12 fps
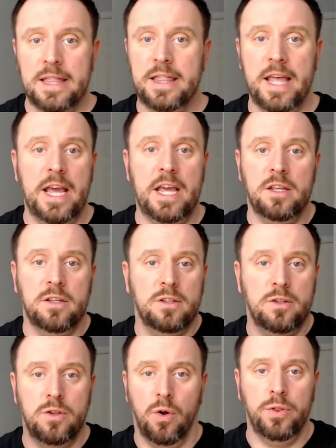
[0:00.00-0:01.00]
they
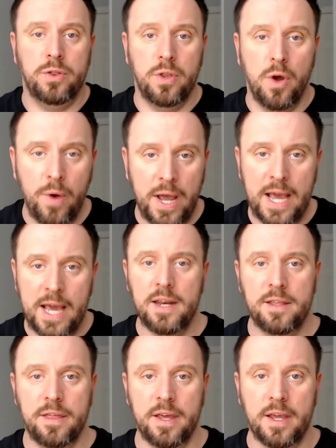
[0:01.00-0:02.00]
don't know
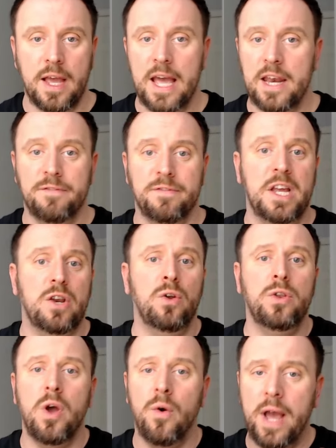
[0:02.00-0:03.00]
anything. And if they
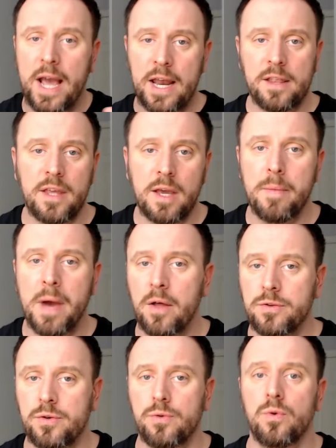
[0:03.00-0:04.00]
don't know anything
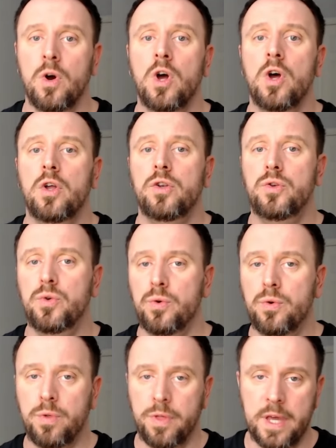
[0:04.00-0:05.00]
about you, do
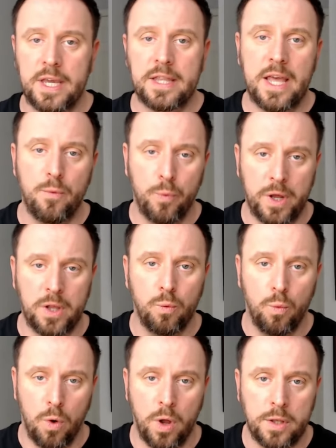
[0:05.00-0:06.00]
you think they will
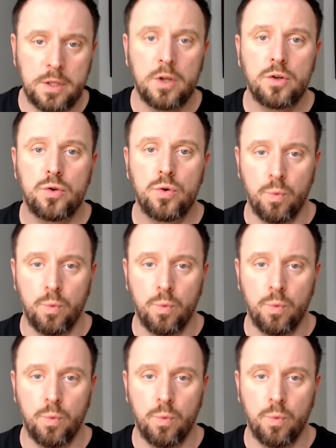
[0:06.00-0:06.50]
want to